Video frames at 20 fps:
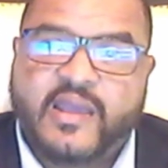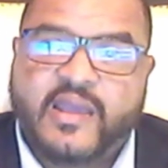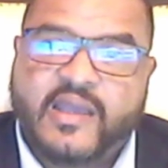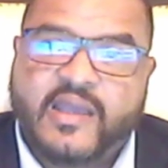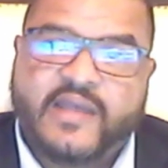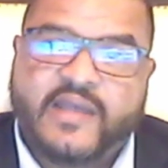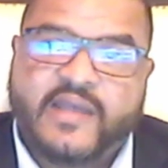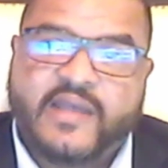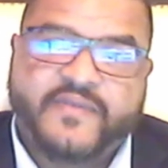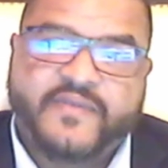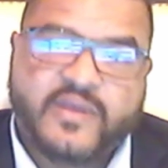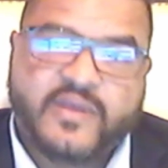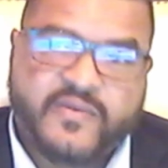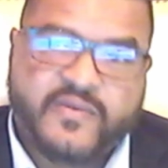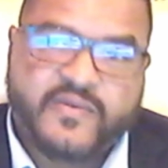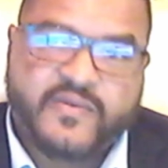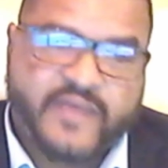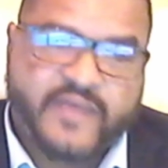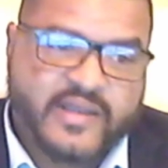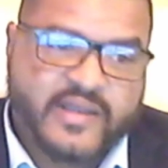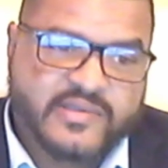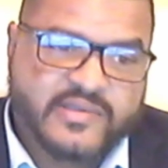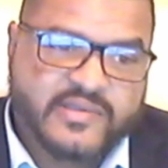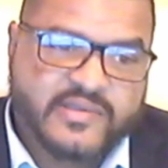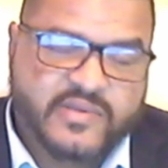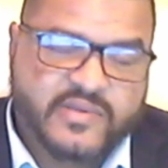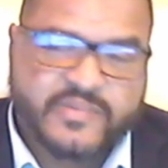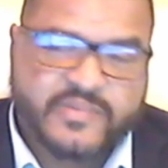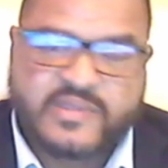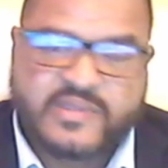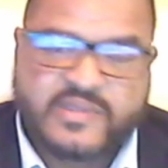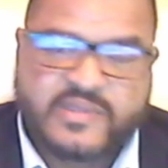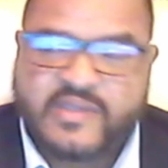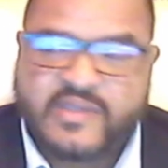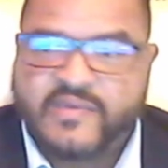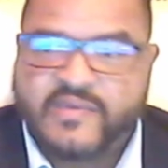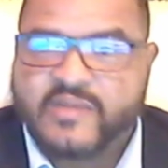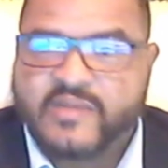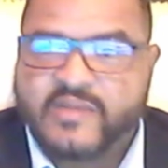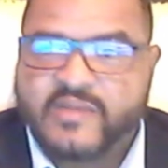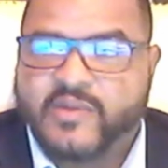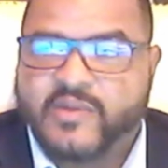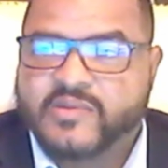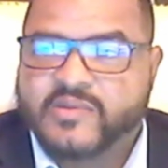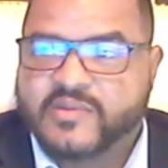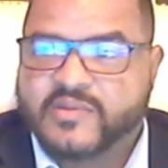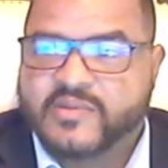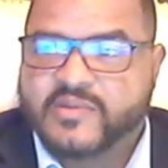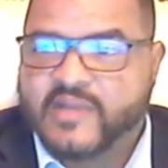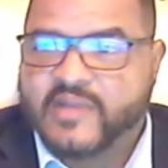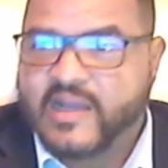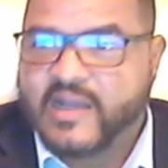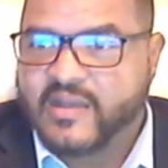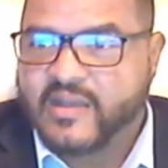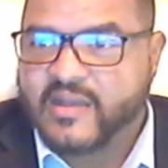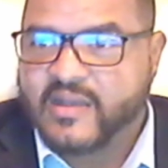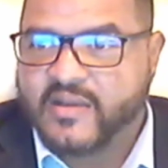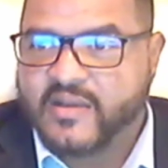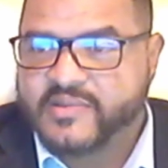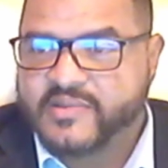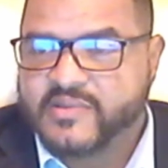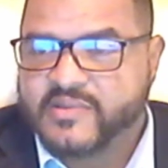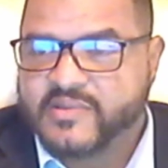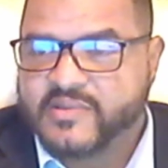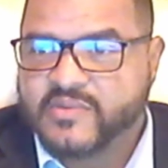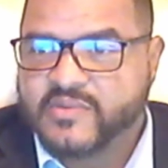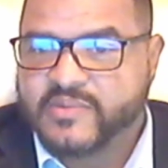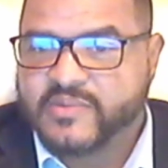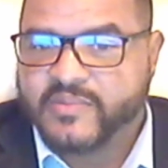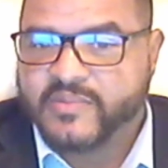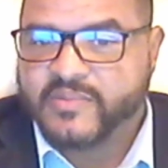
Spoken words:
And I figure if I can script a TV commercial, then I can also script